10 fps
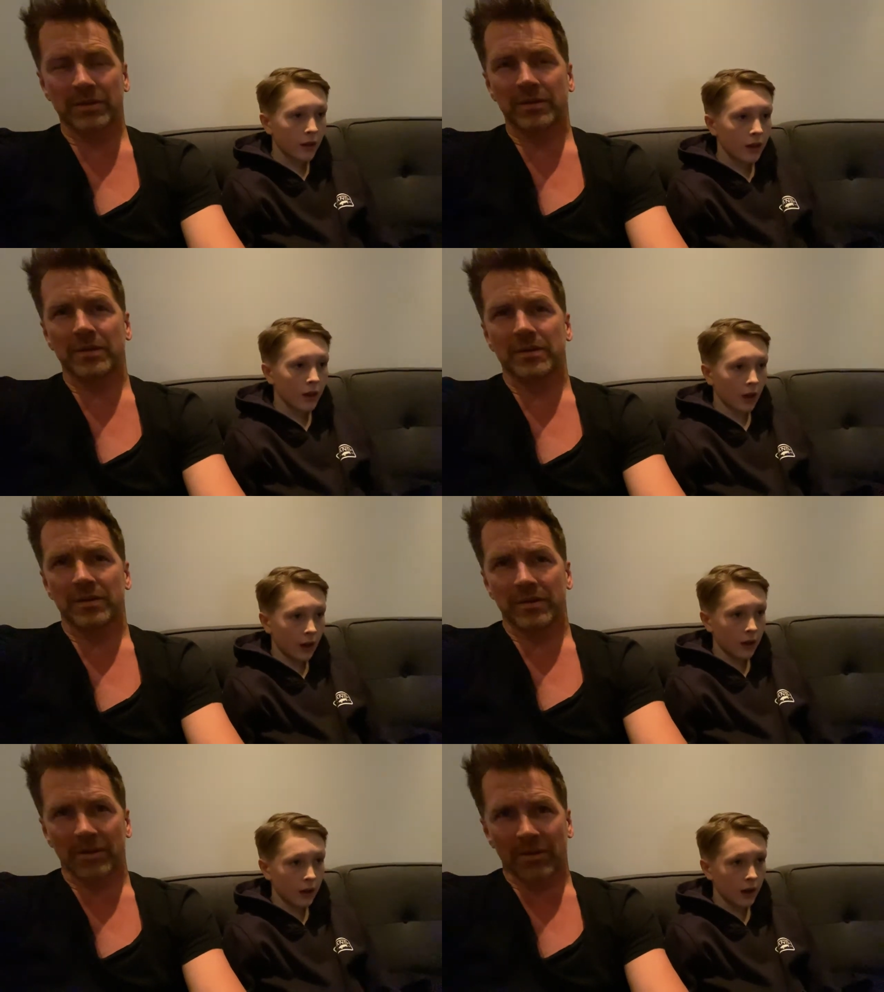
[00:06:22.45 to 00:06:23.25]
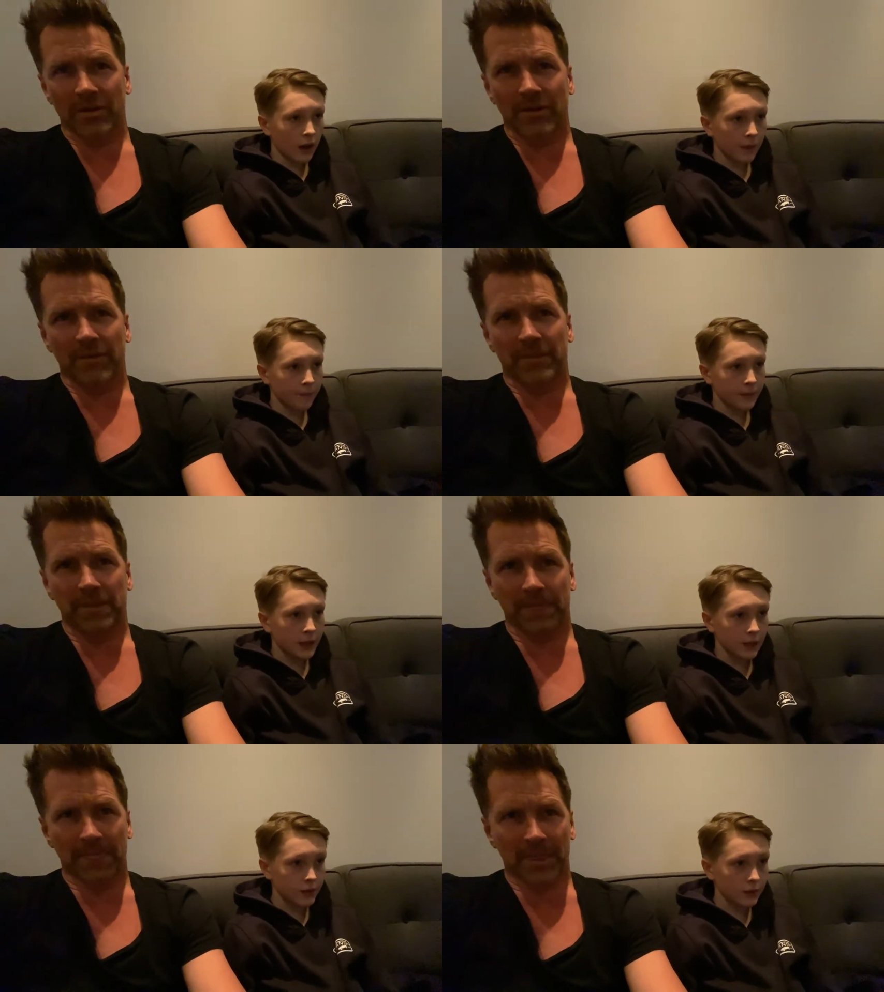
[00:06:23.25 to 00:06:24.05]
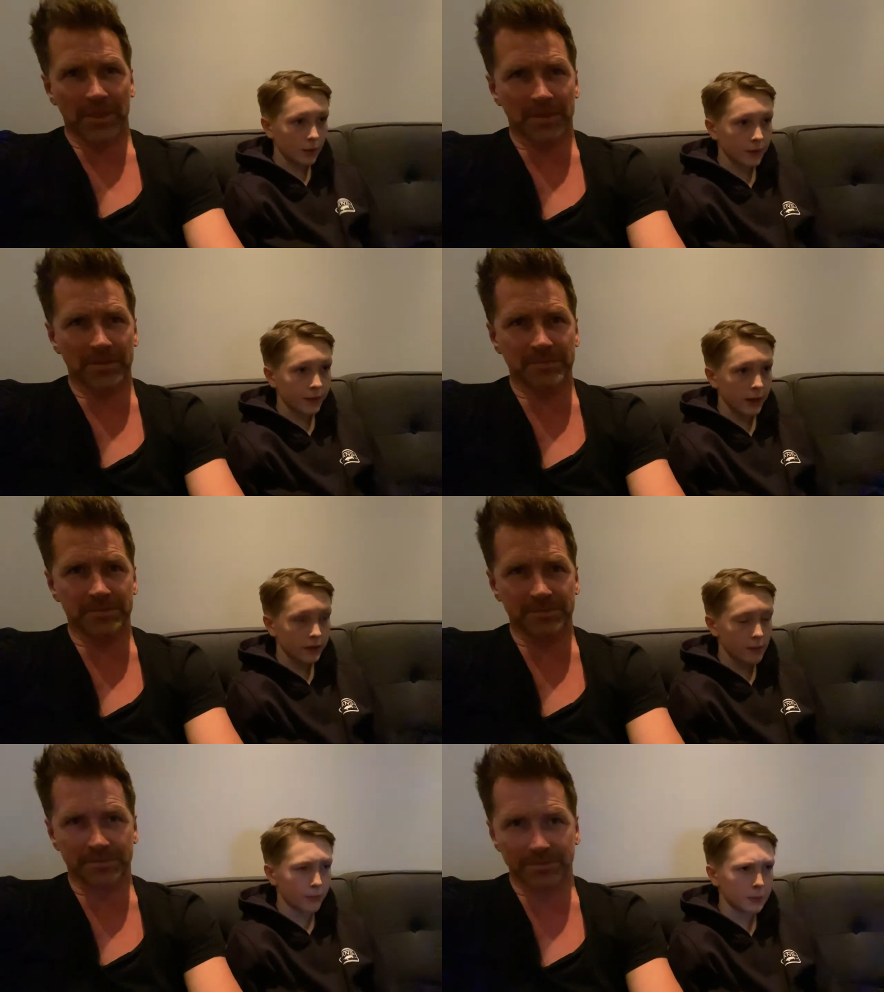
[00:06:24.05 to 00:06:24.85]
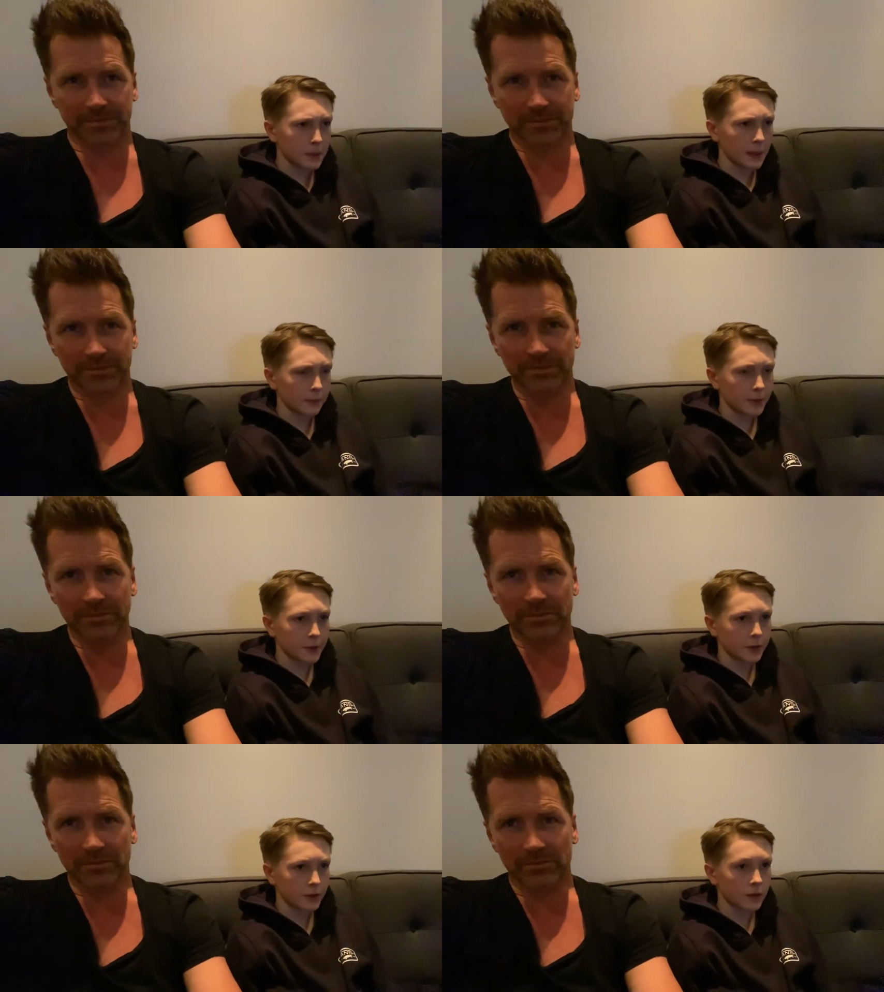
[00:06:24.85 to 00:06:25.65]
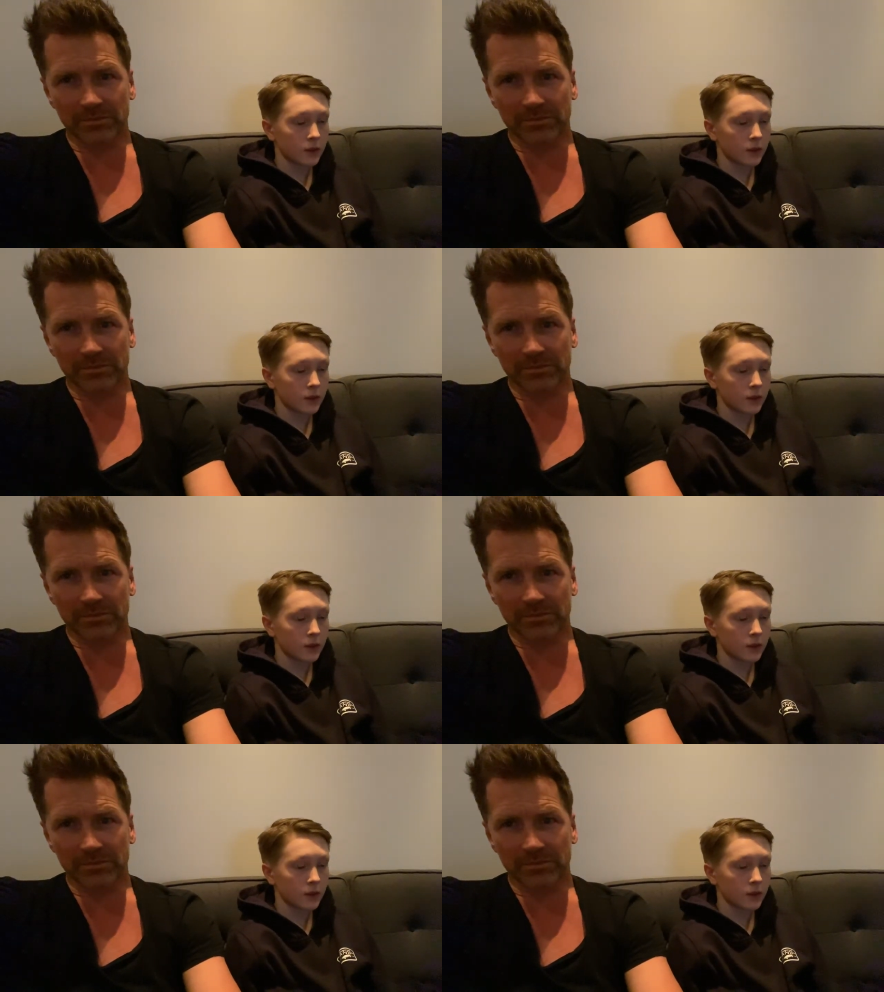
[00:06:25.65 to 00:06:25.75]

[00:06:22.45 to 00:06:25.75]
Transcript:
Speaker 1: And um, he also won Finals MVP, I'm pretty sure.